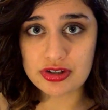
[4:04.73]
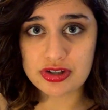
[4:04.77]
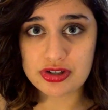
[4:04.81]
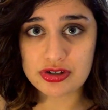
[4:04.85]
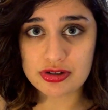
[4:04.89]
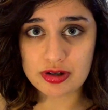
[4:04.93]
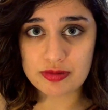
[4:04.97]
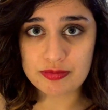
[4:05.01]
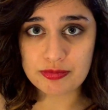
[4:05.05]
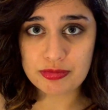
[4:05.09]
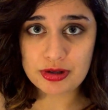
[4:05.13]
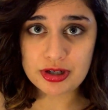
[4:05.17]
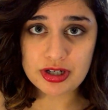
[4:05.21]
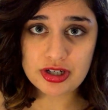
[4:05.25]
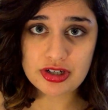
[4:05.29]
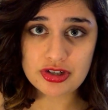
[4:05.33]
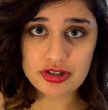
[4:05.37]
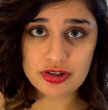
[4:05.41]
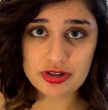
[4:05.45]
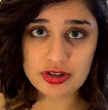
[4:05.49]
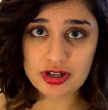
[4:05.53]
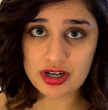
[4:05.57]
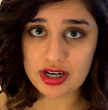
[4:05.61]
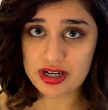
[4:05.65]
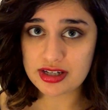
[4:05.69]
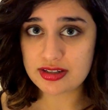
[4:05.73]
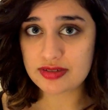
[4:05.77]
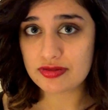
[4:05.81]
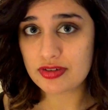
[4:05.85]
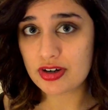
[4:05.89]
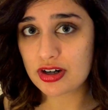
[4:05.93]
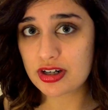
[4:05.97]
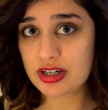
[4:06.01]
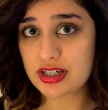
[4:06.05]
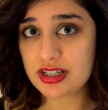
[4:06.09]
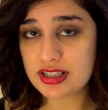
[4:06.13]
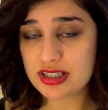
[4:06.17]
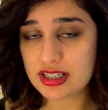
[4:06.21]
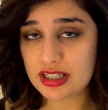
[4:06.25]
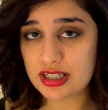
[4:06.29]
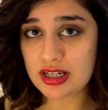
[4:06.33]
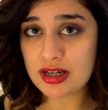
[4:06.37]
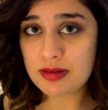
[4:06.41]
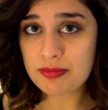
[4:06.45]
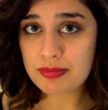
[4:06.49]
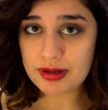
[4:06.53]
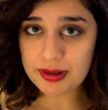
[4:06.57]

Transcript: so I'm pretty sure you guys have already seen it,